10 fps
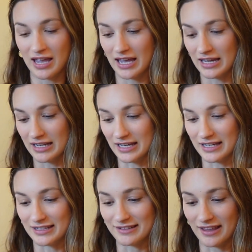
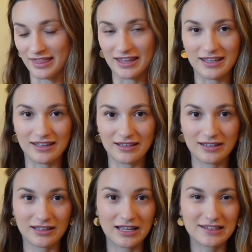
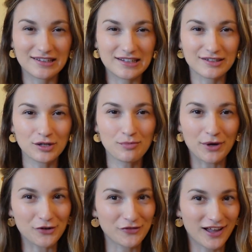It's these little
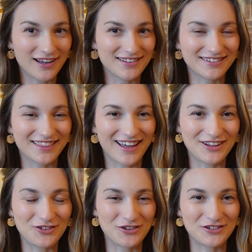butterflies that
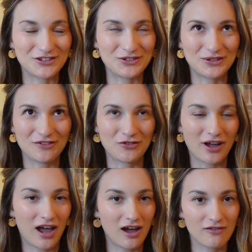you could do if you
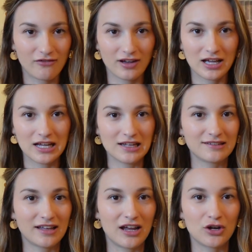have,
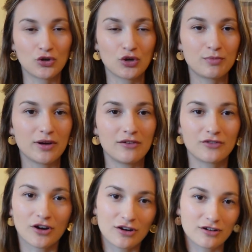say, a group of
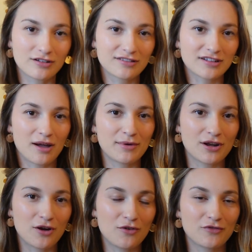girls coming
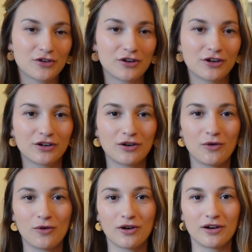over,
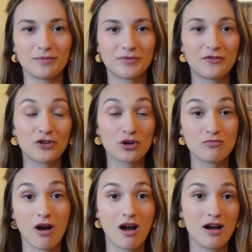or if you're a
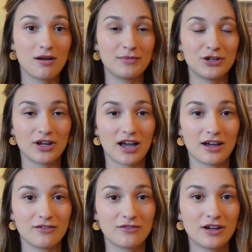mom and you
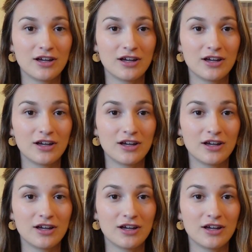have